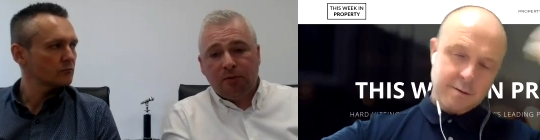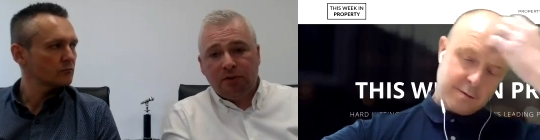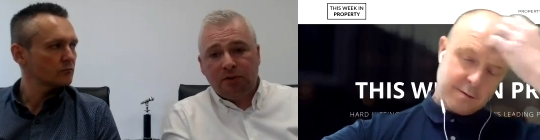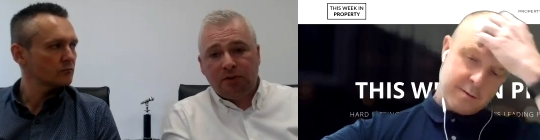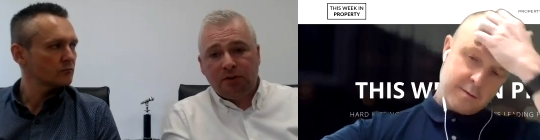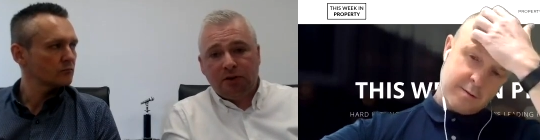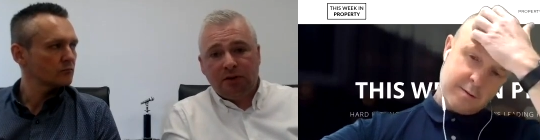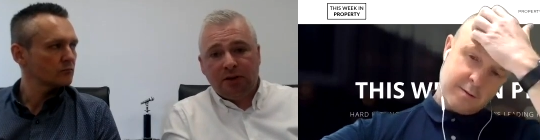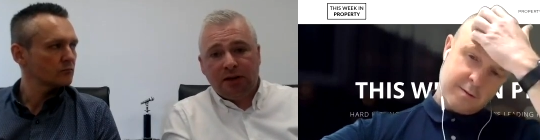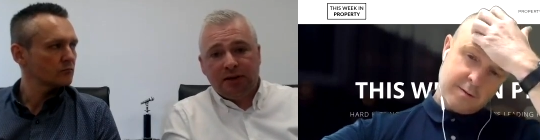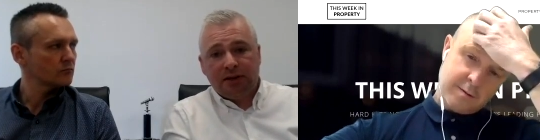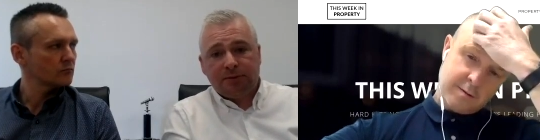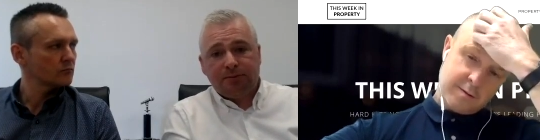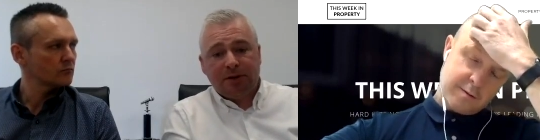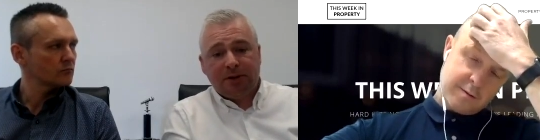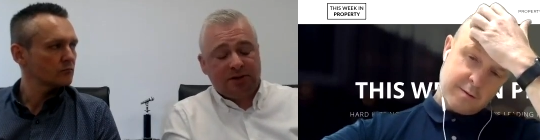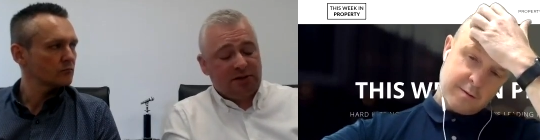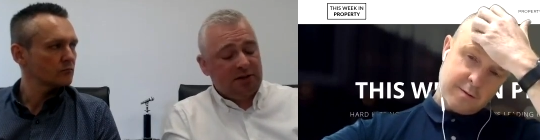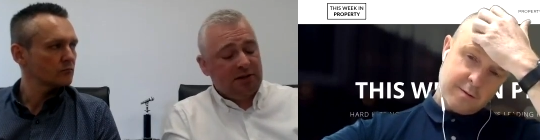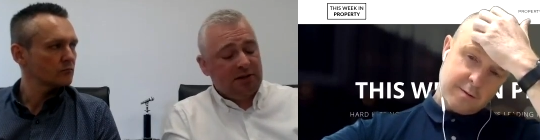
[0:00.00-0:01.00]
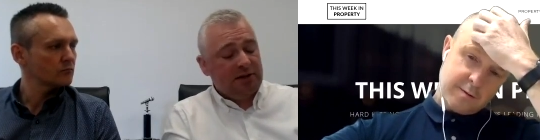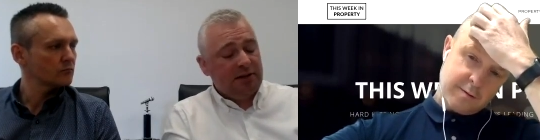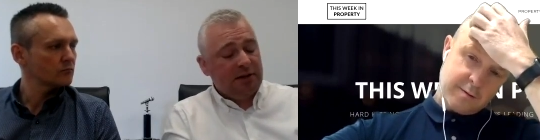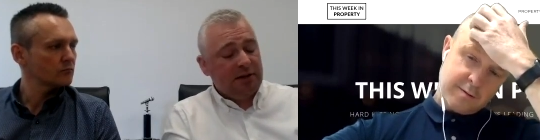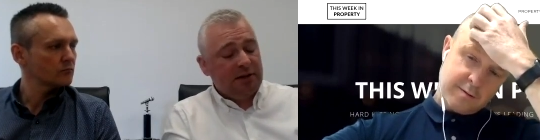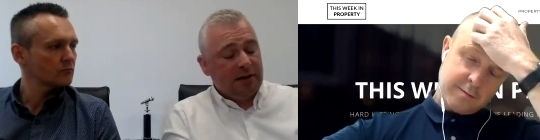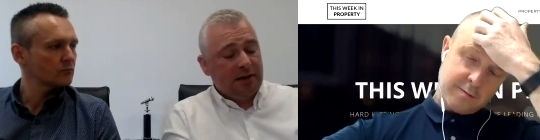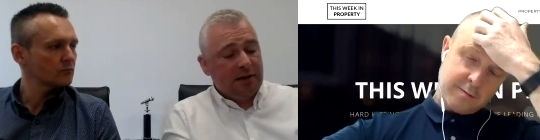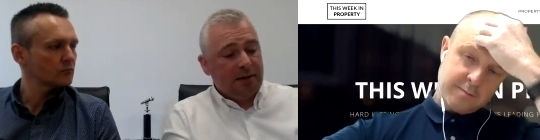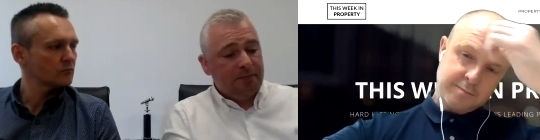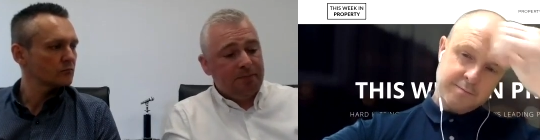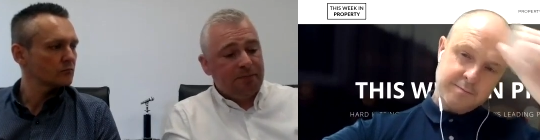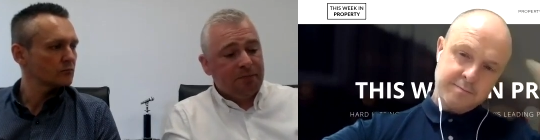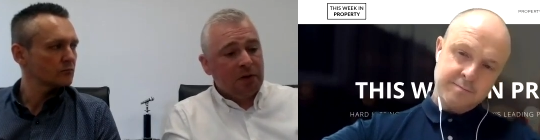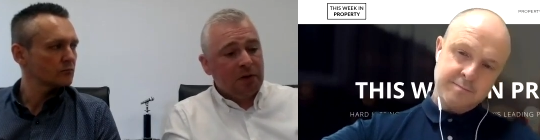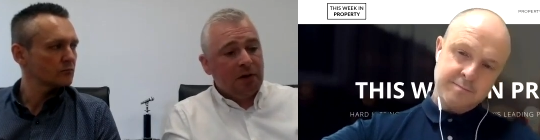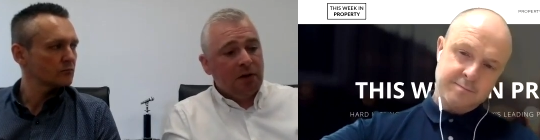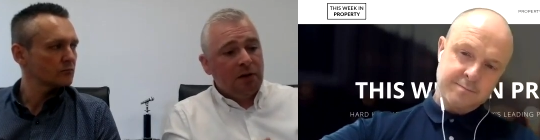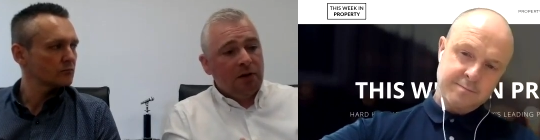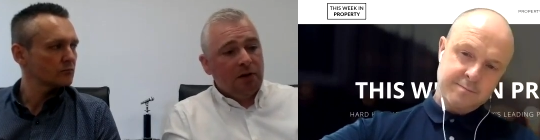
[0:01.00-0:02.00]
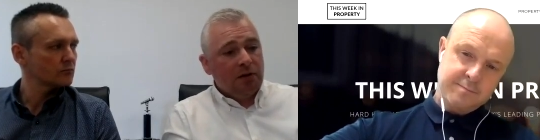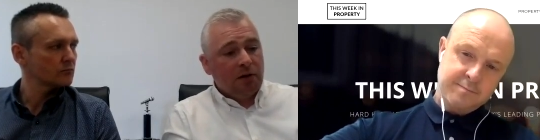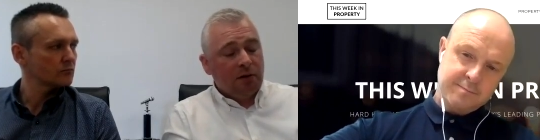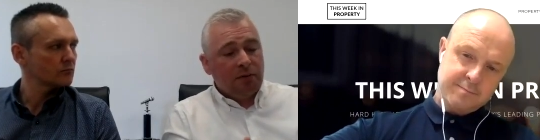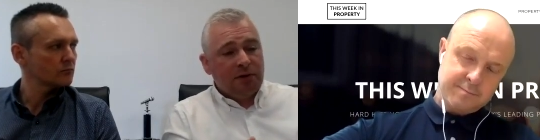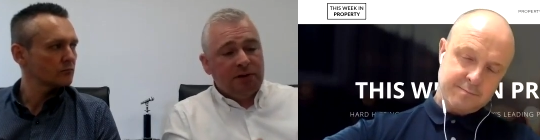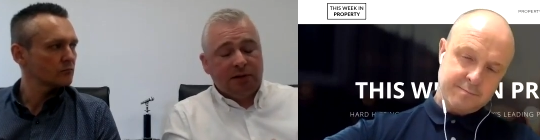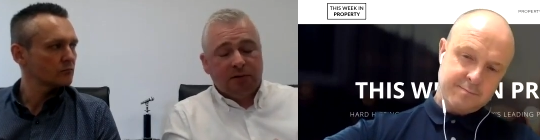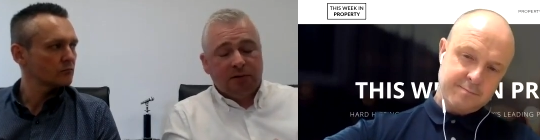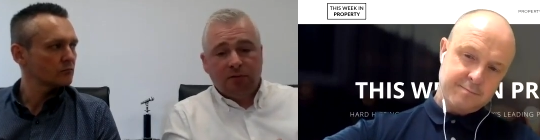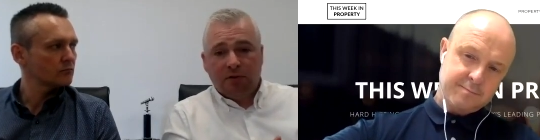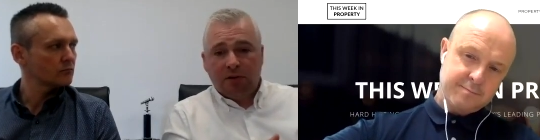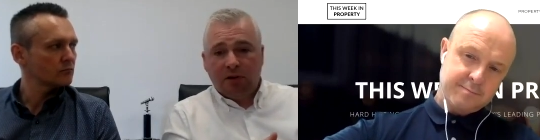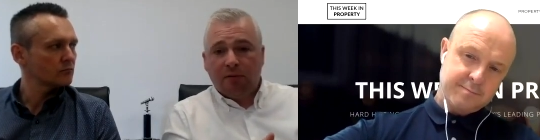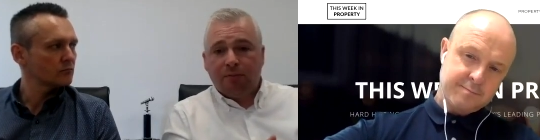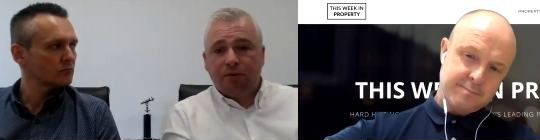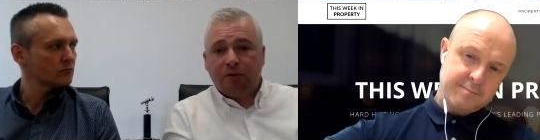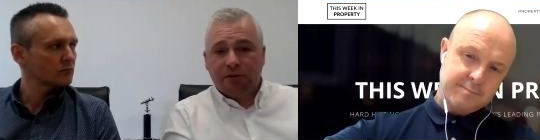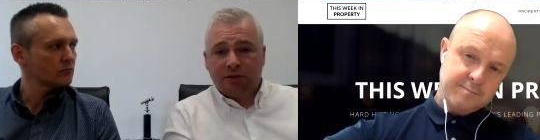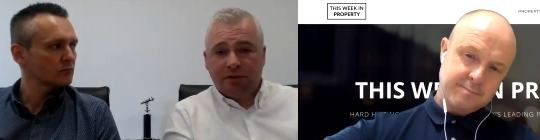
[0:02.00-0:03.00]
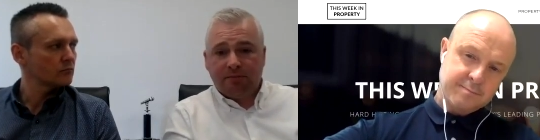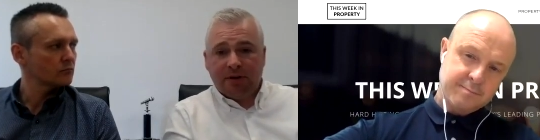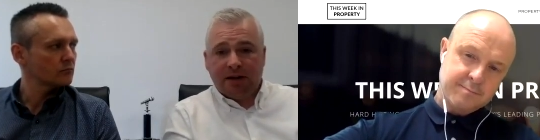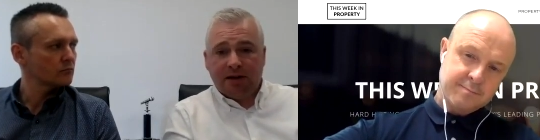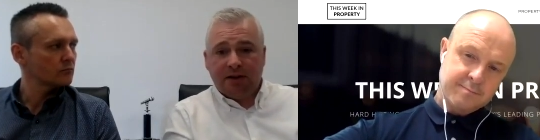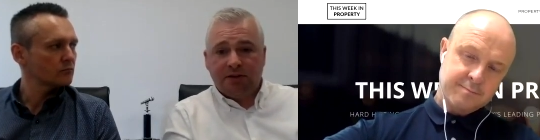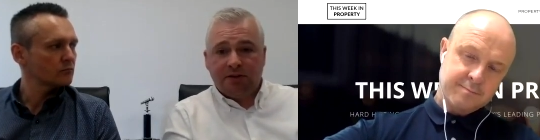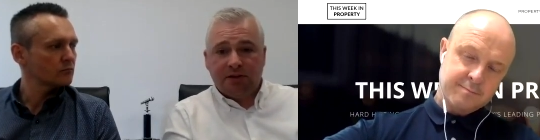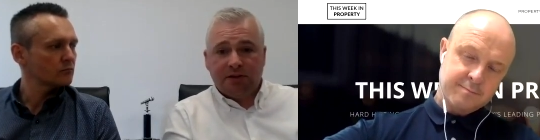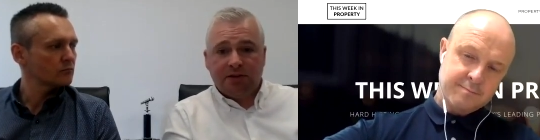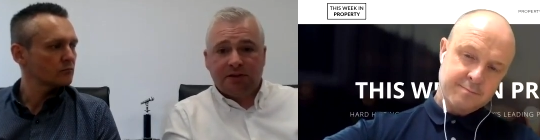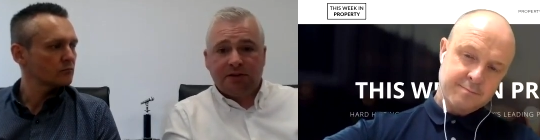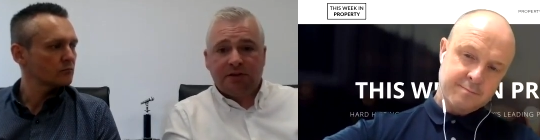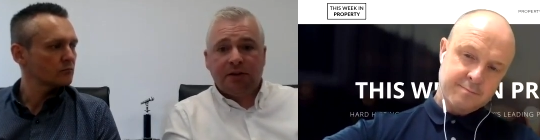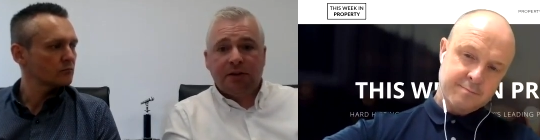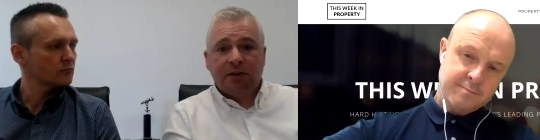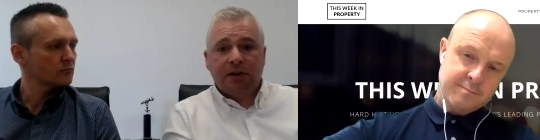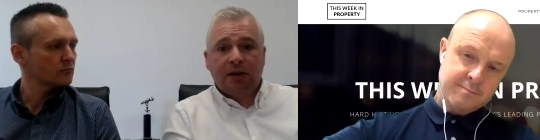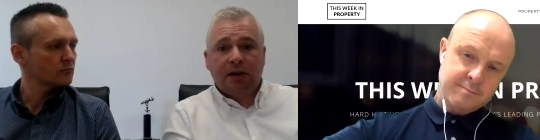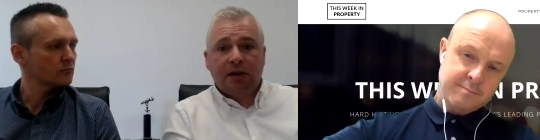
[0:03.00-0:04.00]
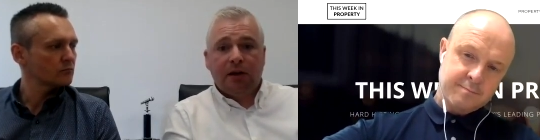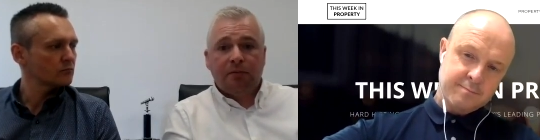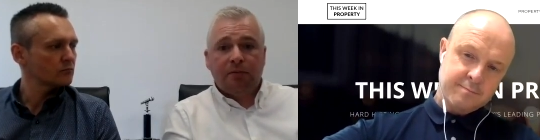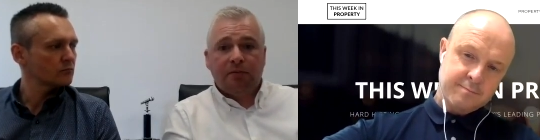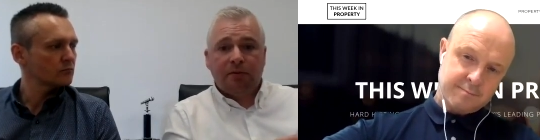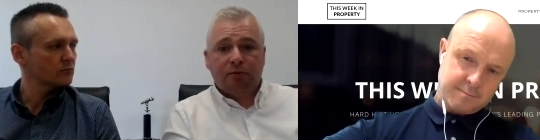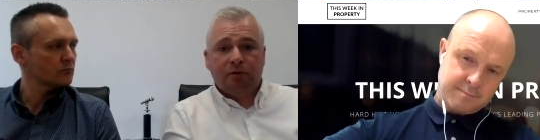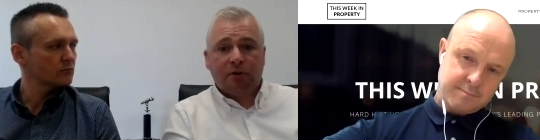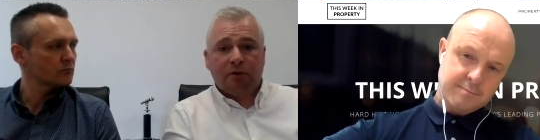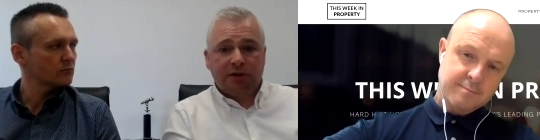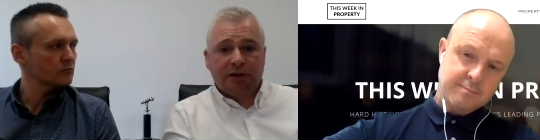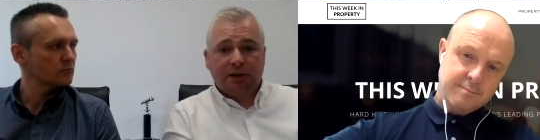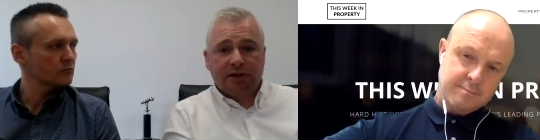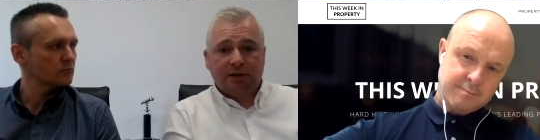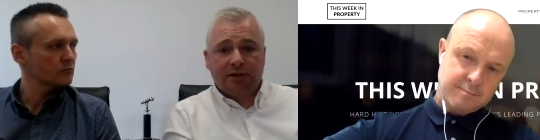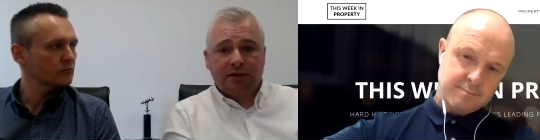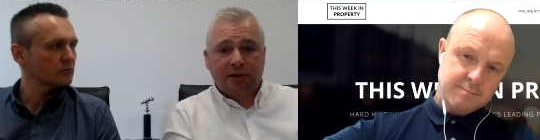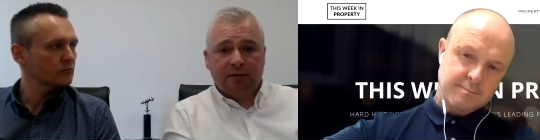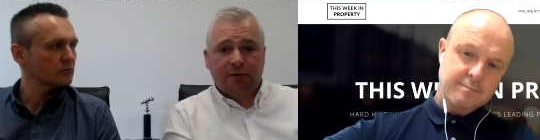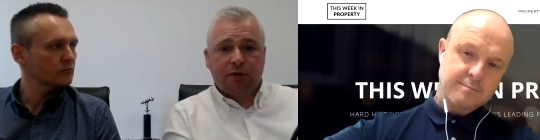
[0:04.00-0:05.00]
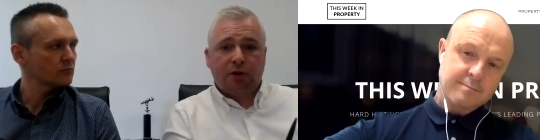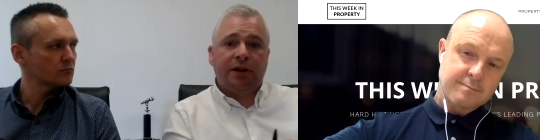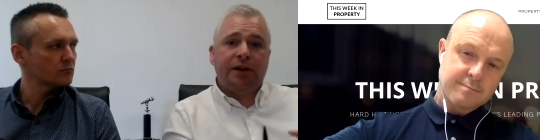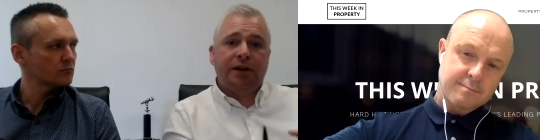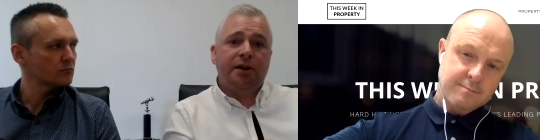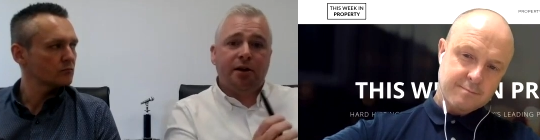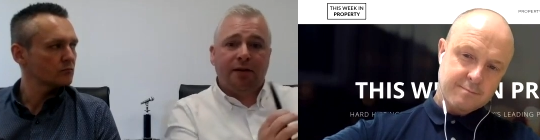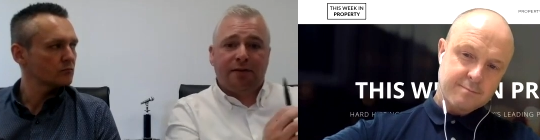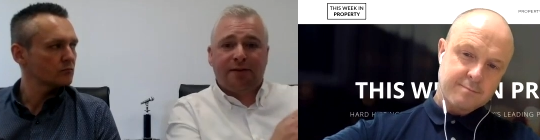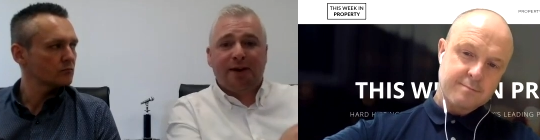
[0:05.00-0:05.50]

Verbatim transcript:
Speaker 1: to do that, especially um, like we deal with a lot of project managers um, for projects, and they've got enough